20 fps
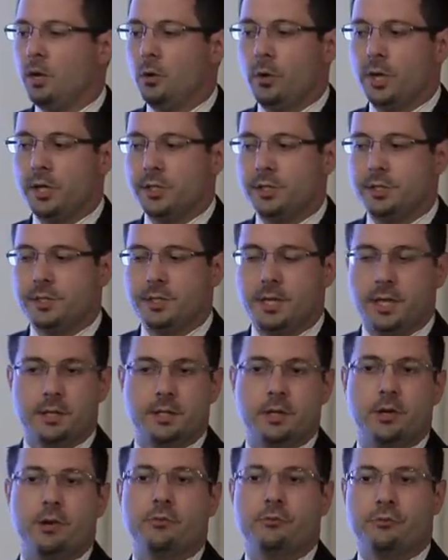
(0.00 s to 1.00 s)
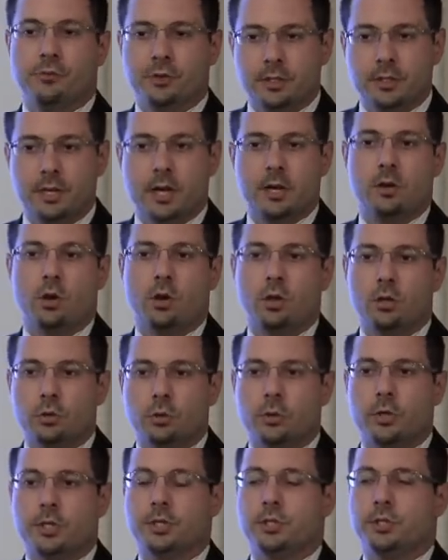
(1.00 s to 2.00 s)
who actually sat there and filled out all the
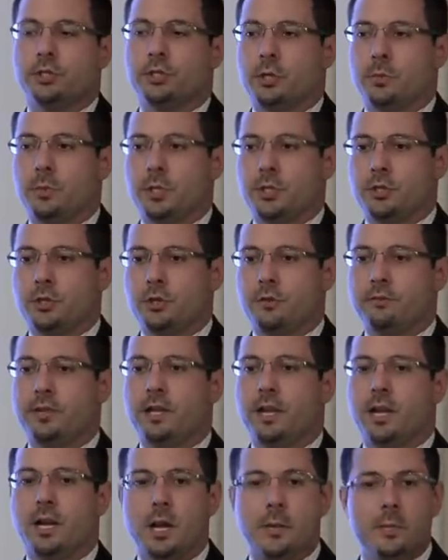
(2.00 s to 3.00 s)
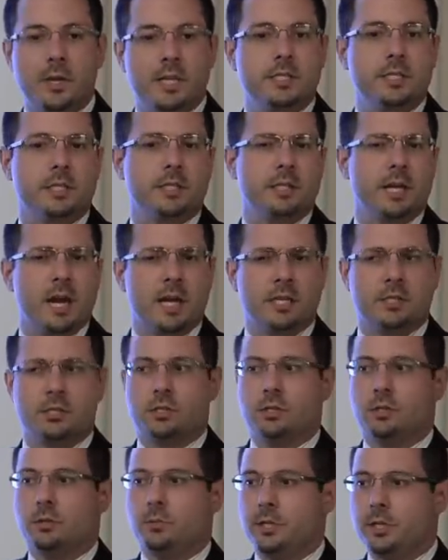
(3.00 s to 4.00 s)
questions on my survey. And I basically
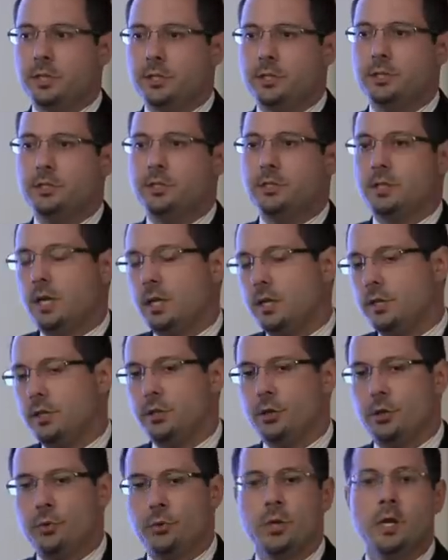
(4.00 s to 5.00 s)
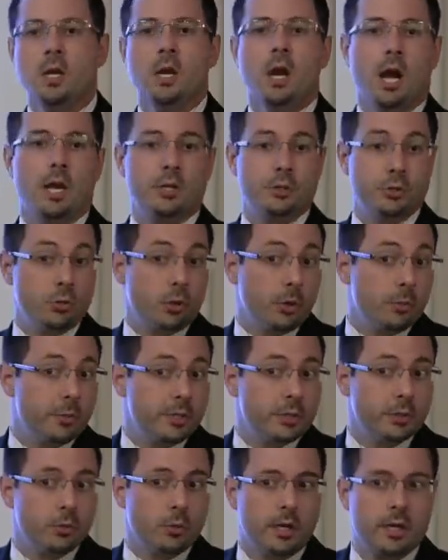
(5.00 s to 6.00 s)
asked the patients, hey, I do
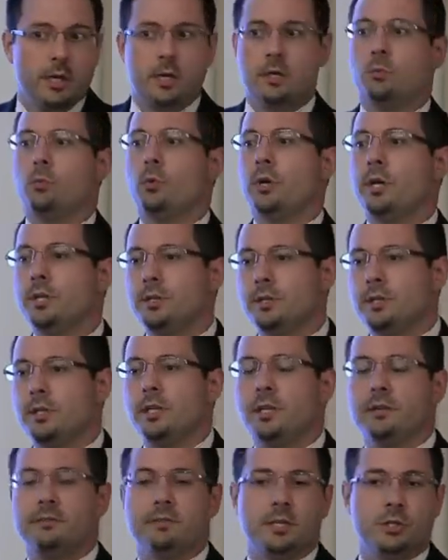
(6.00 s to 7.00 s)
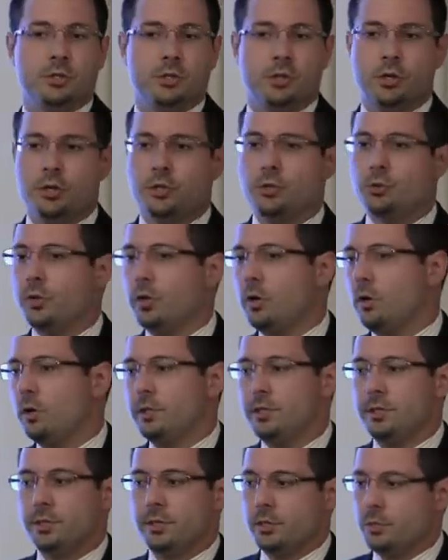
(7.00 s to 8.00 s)
OBGYN. What do you think if I started doing all
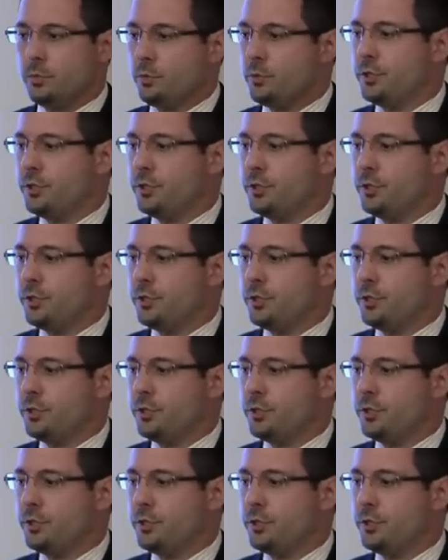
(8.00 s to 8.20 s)
these other